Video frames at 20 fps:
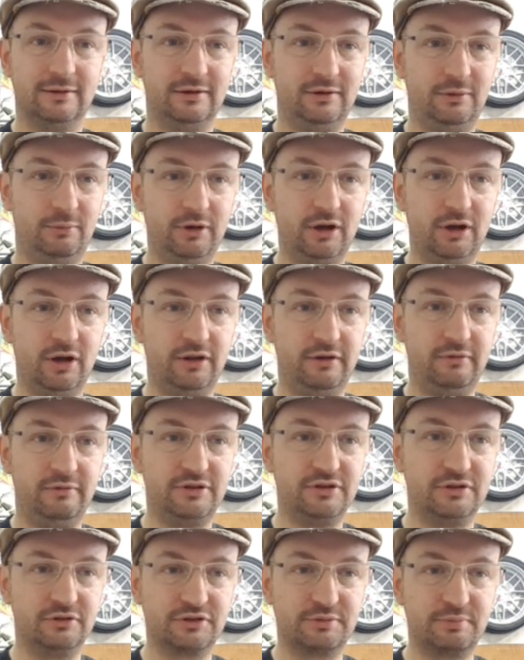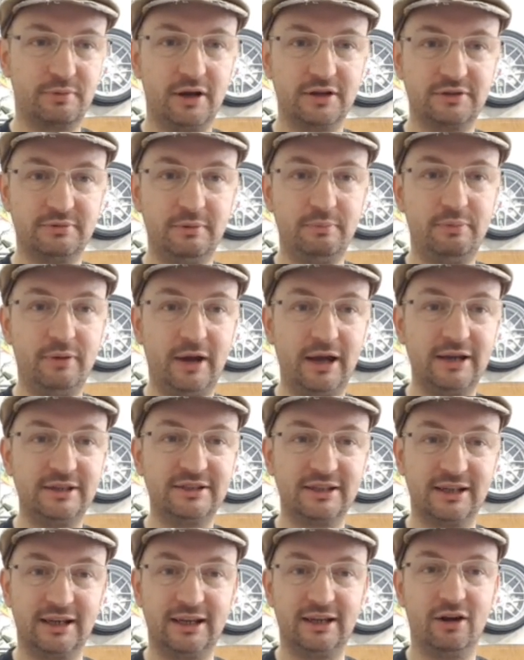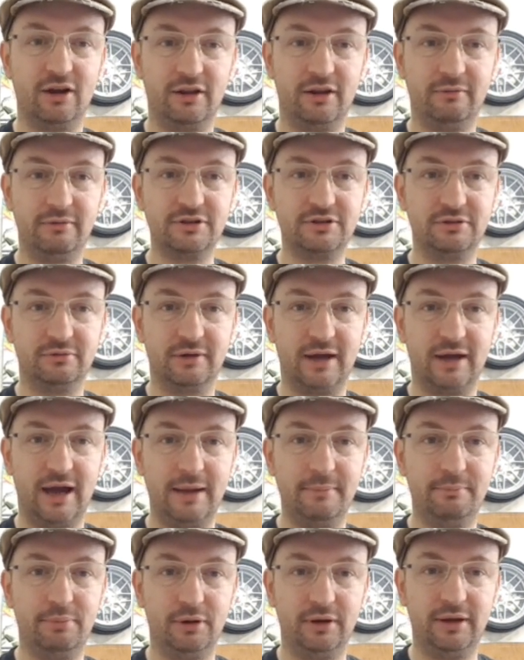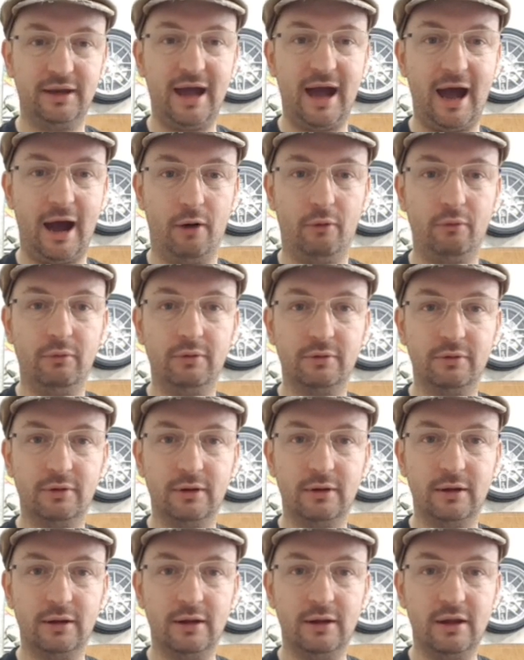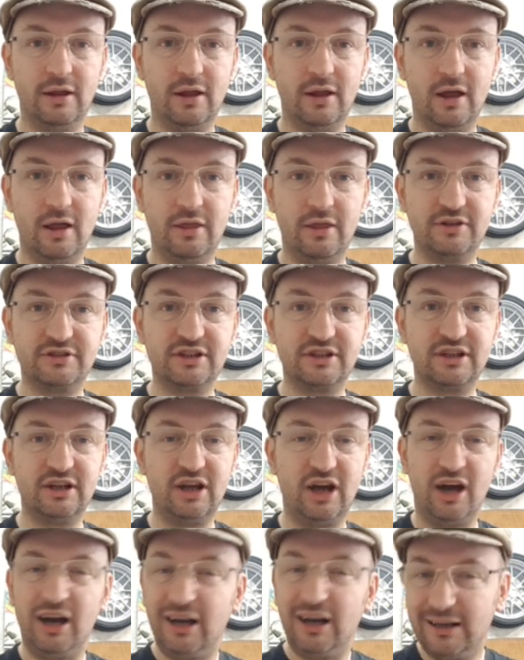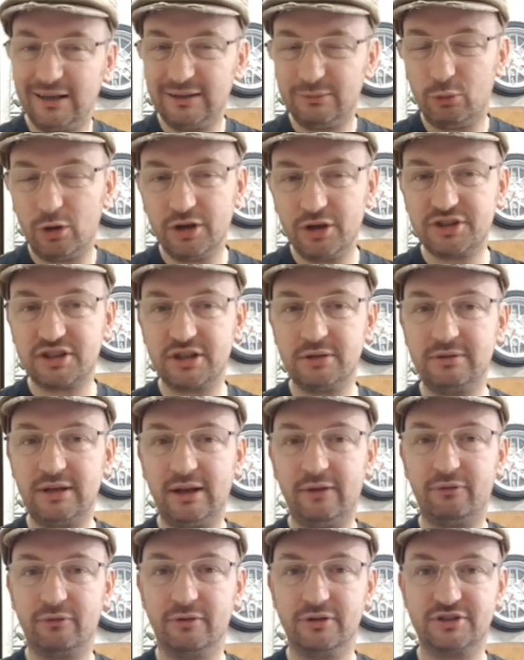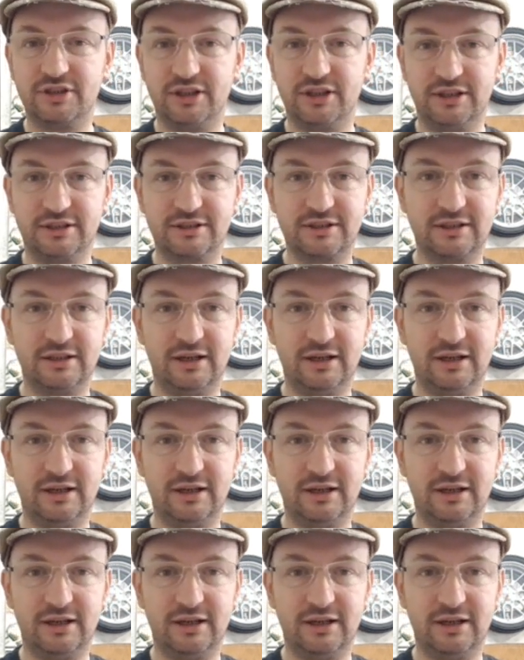We got the original sprites, we basically got the original game, but now there's one or two differences.